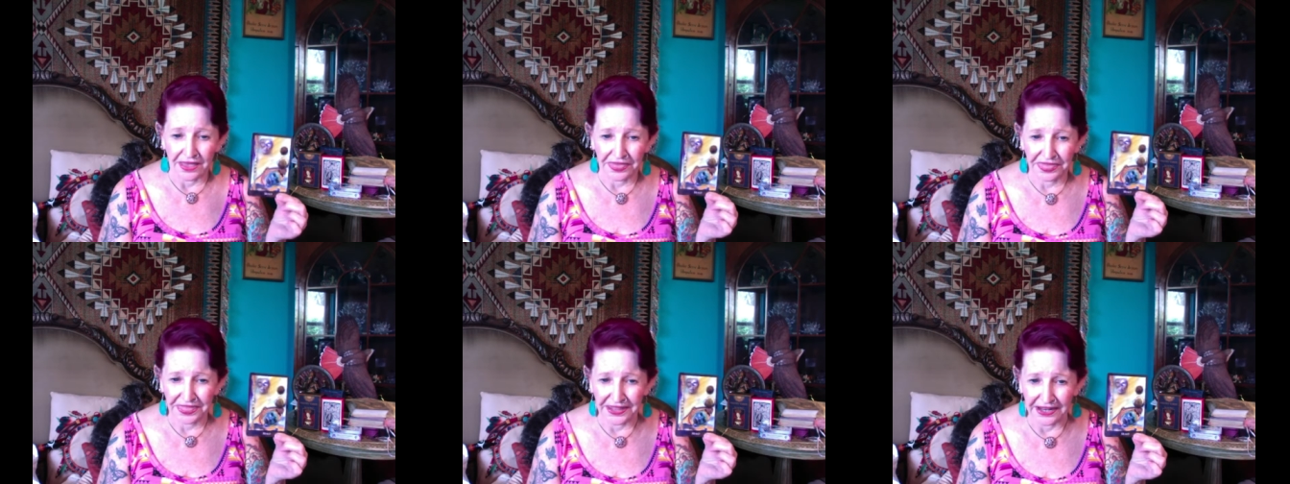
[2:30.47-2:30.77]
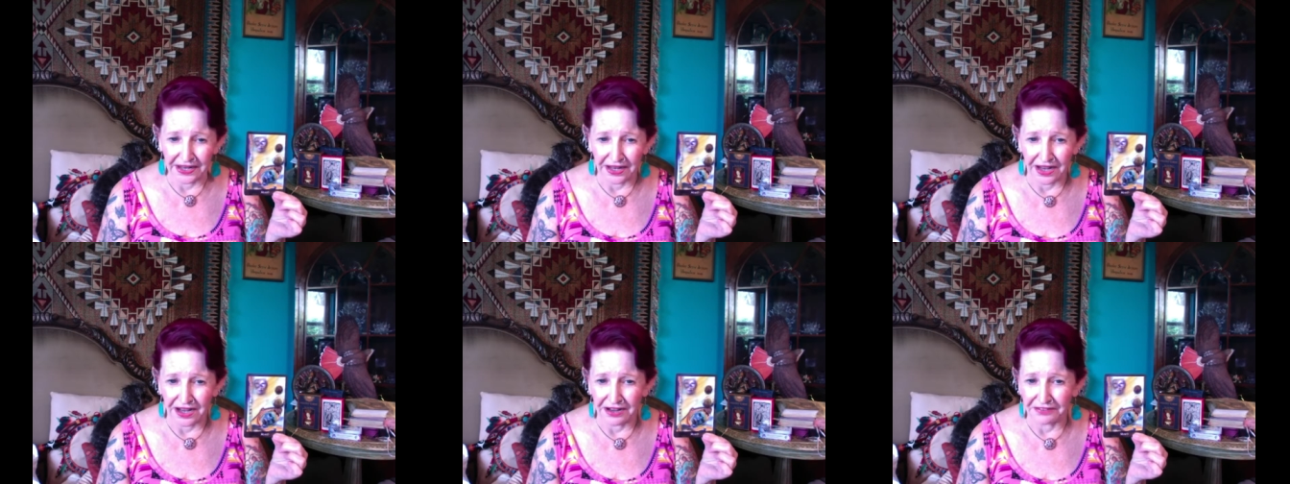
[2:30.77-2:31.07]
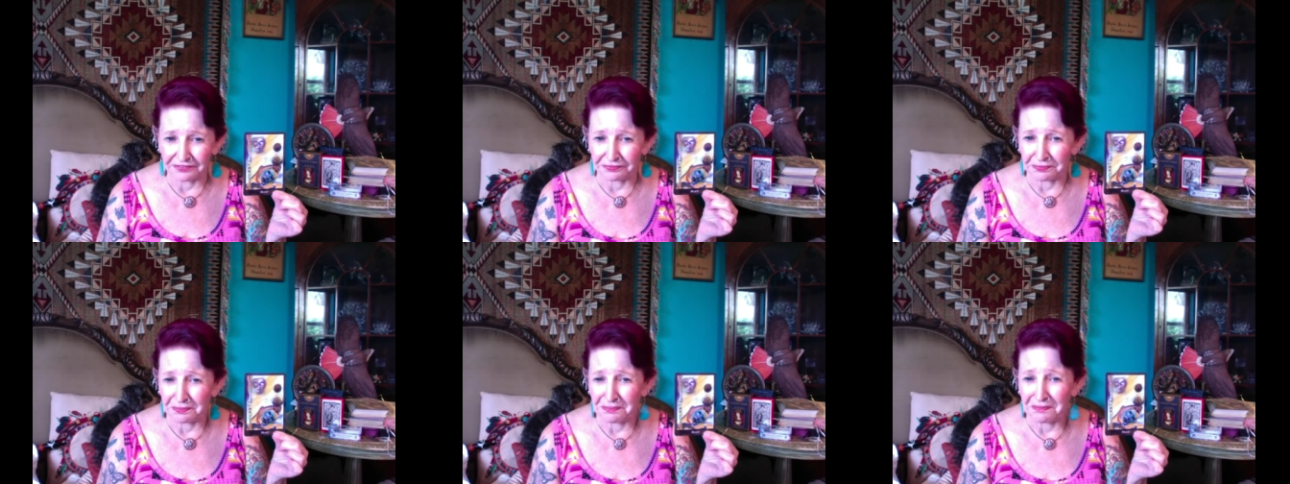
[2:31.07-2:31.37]
thing
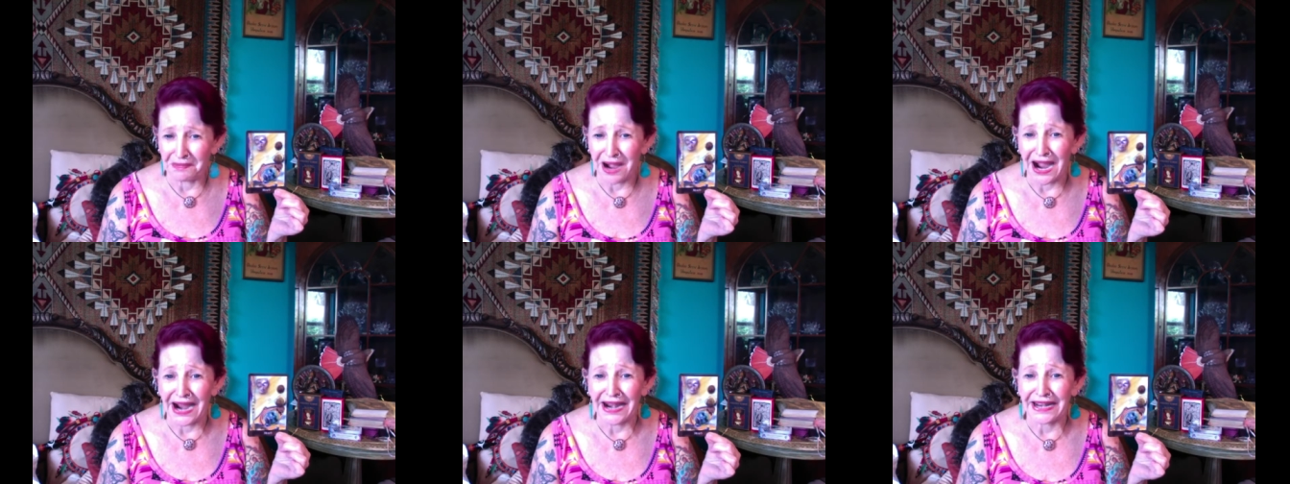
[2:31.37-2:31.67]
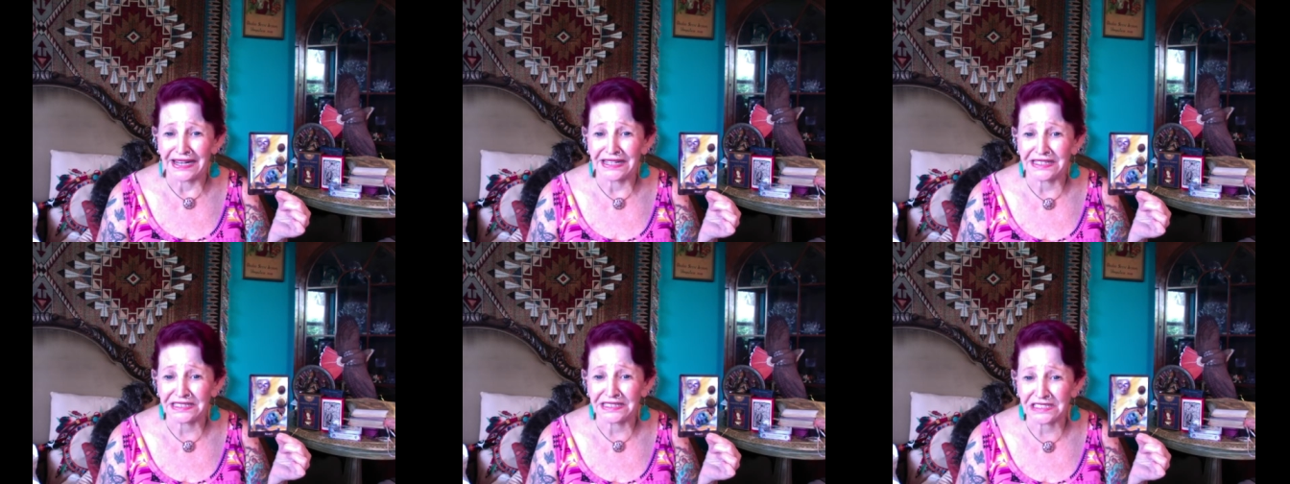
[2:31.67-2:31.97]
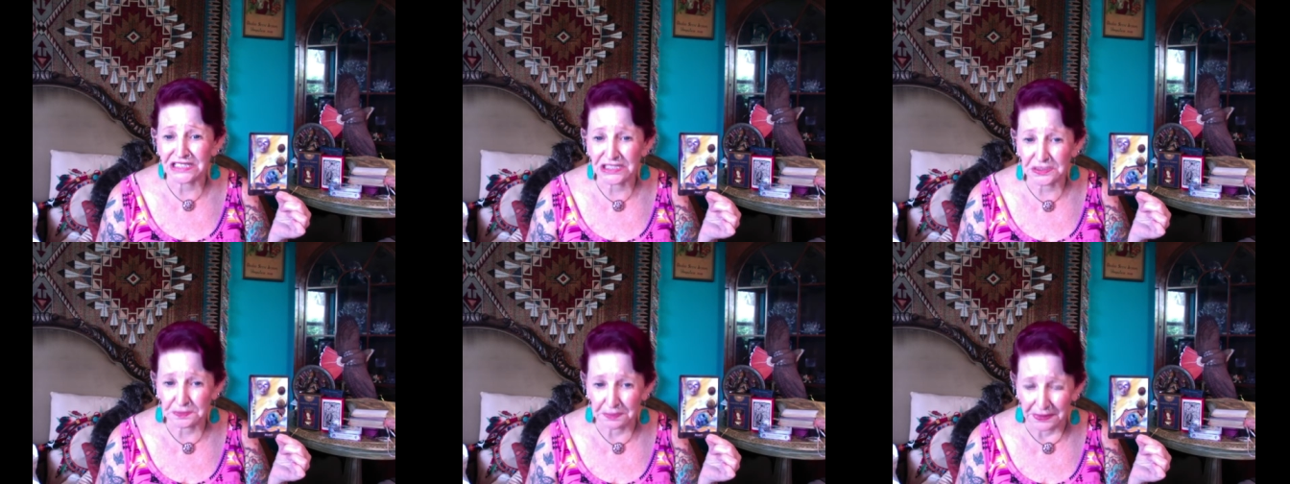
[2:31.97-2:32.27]
of mind
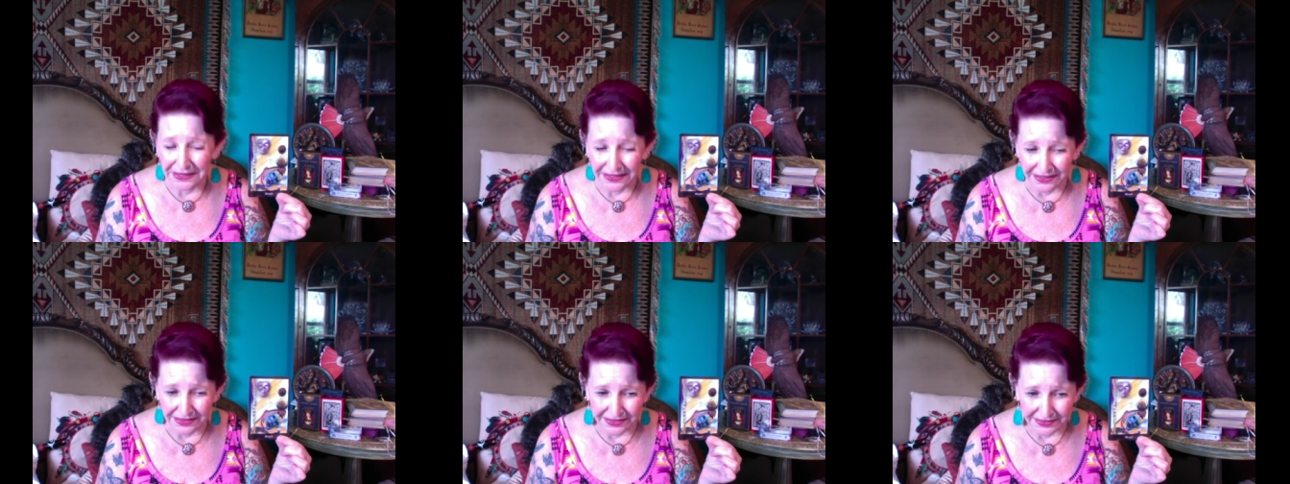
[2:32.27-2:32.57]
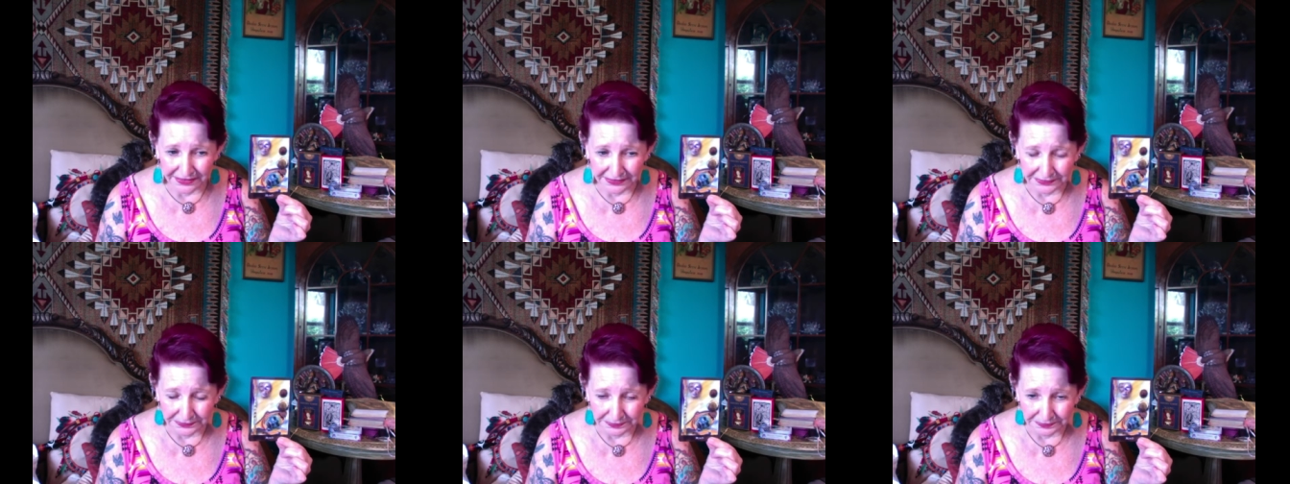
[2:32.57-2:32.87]
spin,